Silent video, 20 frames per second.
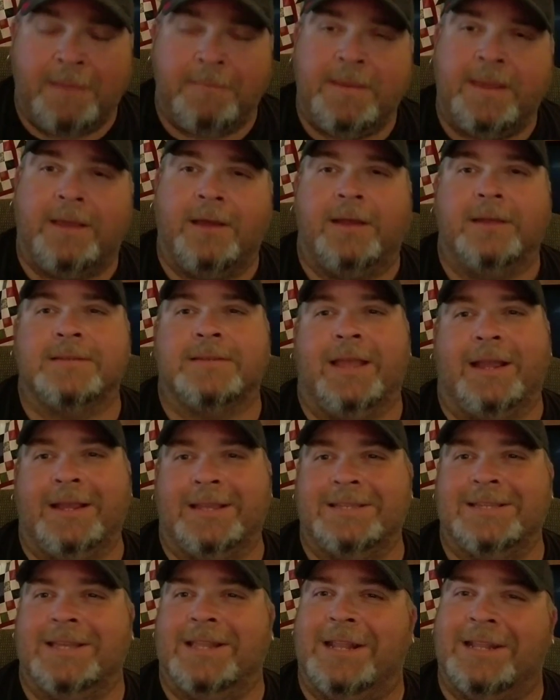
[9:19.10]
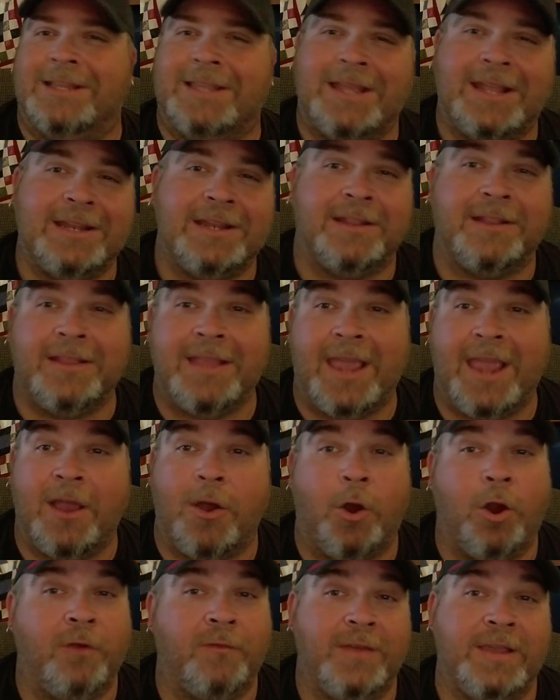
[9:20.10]
Because, like I said, at the end of the day,
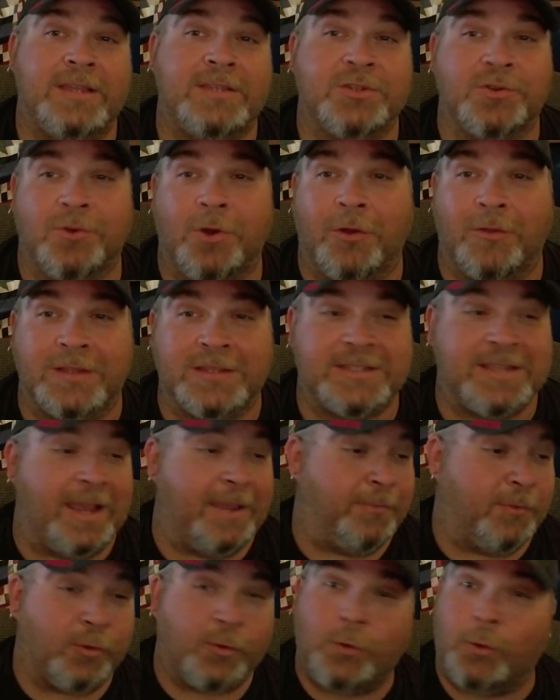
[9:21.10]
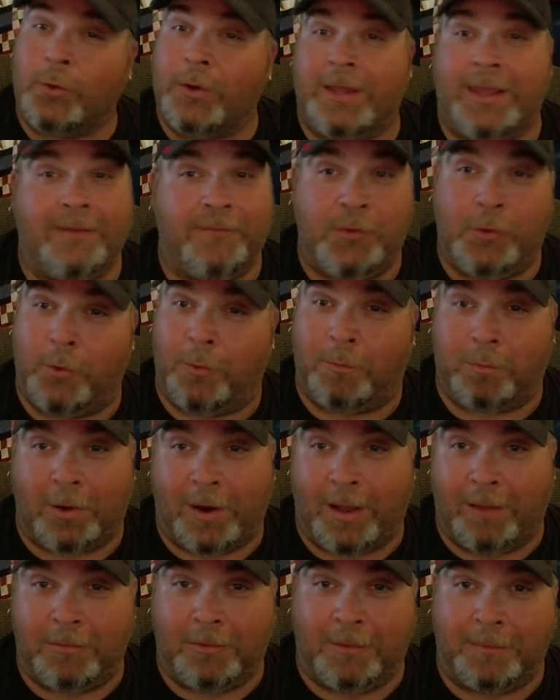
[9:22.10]
RVs are all the same. They're going to give you a
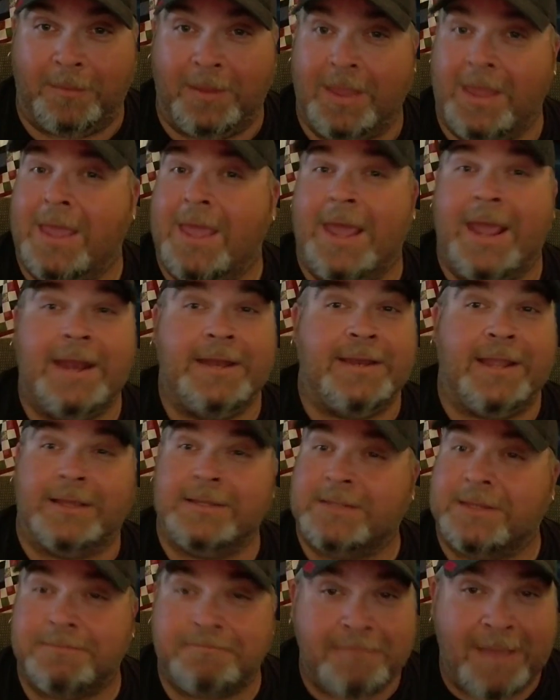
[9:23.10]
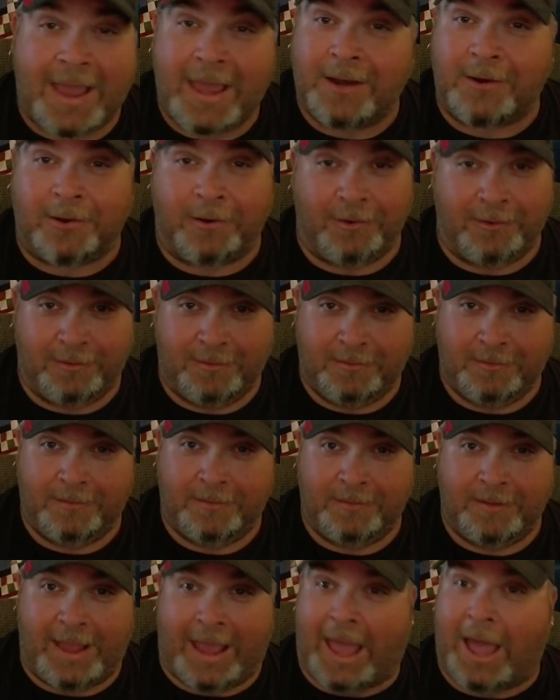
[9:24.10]
problem. It doesn't matter
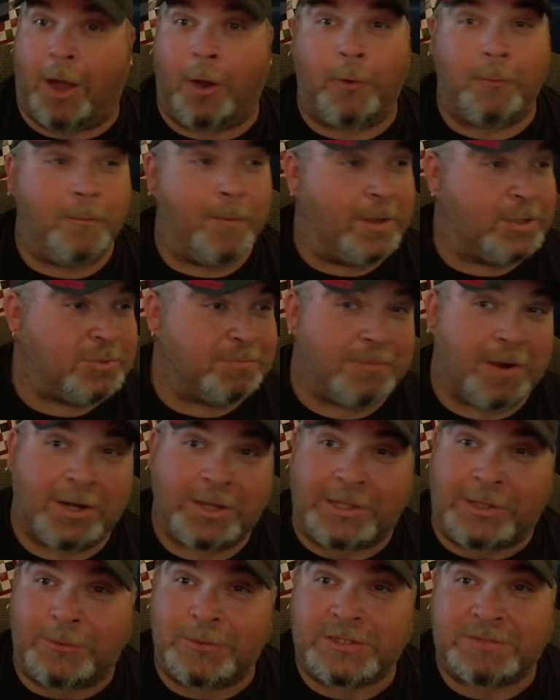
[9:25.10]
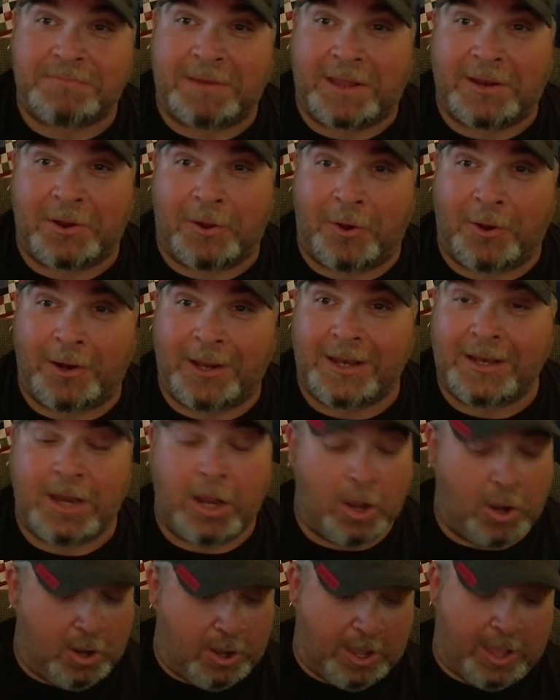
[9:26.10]
how much money you spent on it,
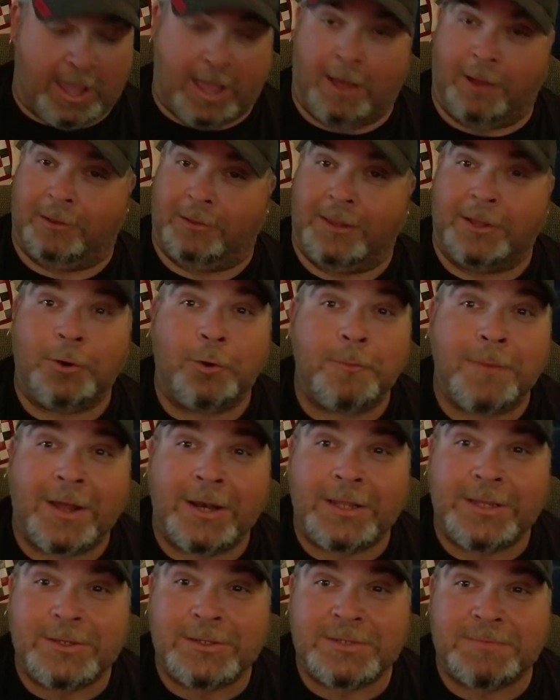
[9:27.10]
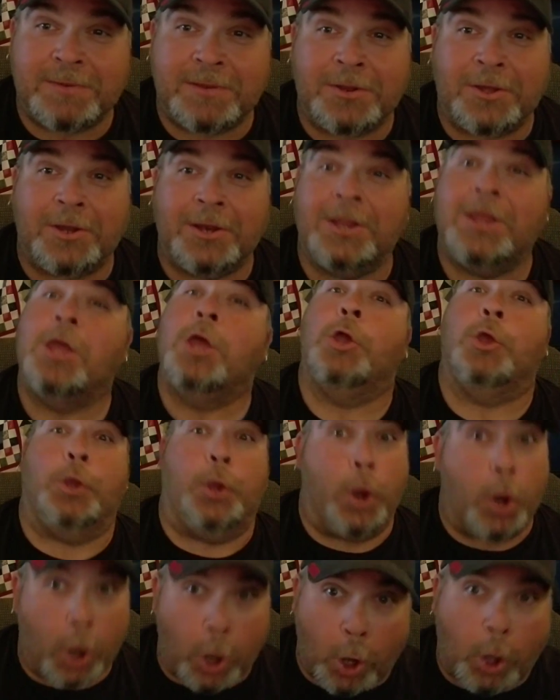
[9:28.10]
how little money you spent on it,
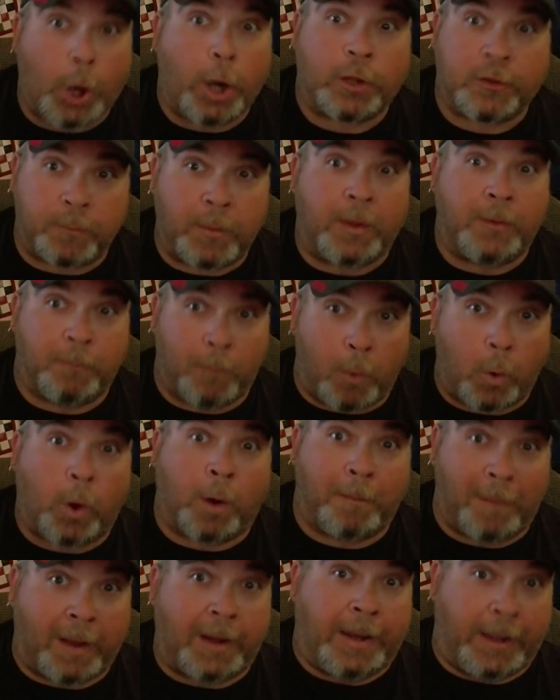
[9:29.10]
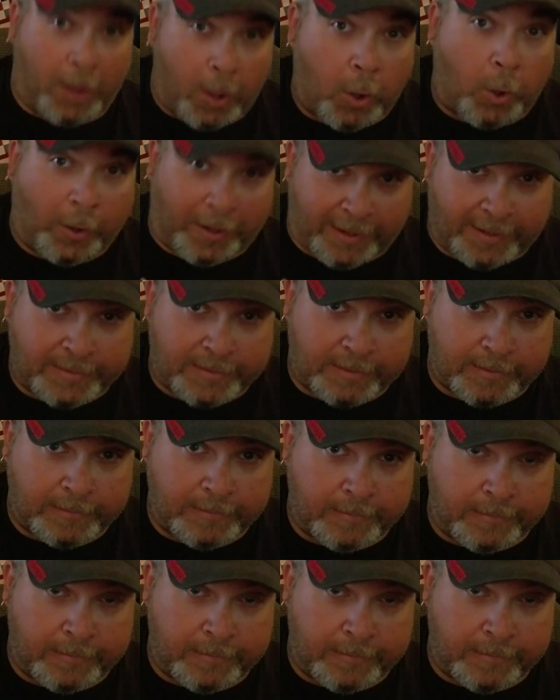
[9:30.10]
you're going to spend more money on it.